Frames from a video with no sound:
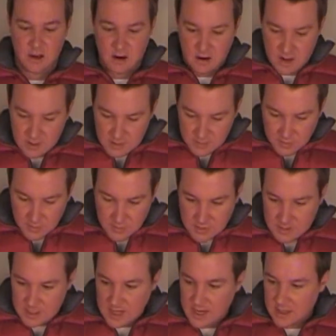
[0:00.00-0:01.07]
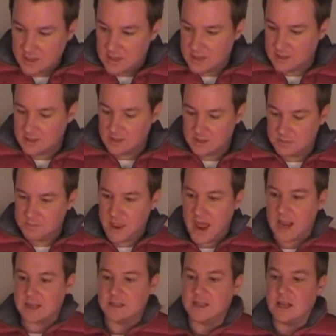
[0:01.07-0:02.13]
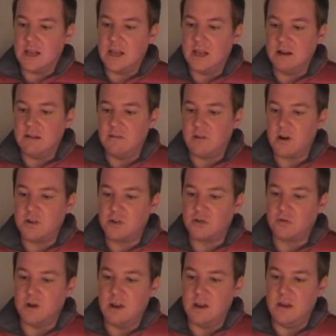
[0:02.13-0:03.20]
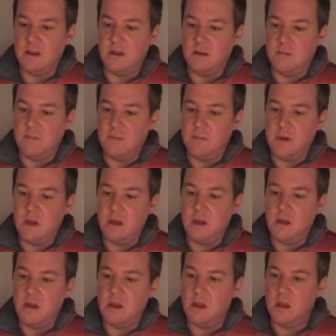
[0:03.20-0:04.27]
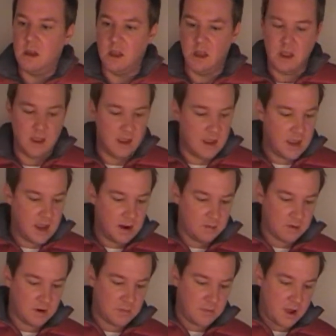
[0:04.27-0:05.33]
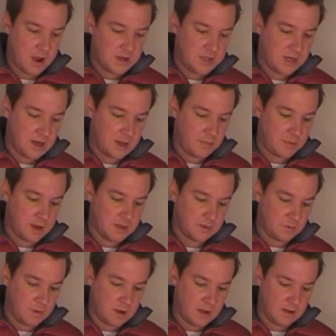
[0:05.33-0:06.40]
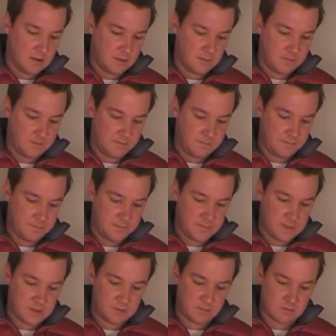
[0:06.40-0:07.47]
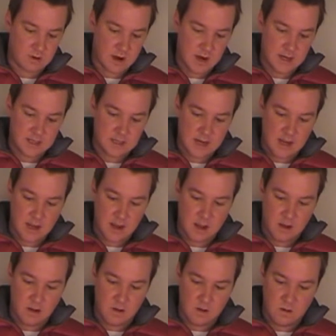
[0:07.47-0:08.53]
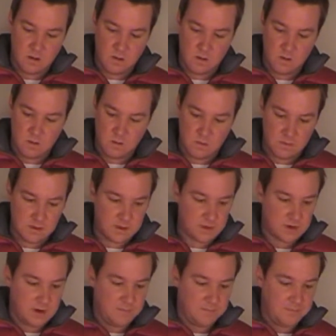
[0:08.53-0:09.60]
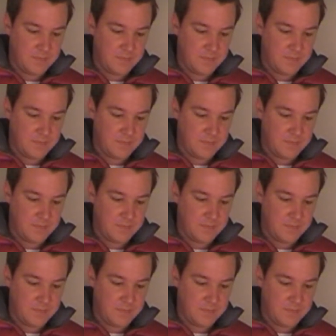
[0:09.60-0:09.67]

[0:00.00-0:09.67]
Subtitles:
Alright, so I'm going to take this back side of our trim, and we're going to Mod it up as well. Just right down the trim.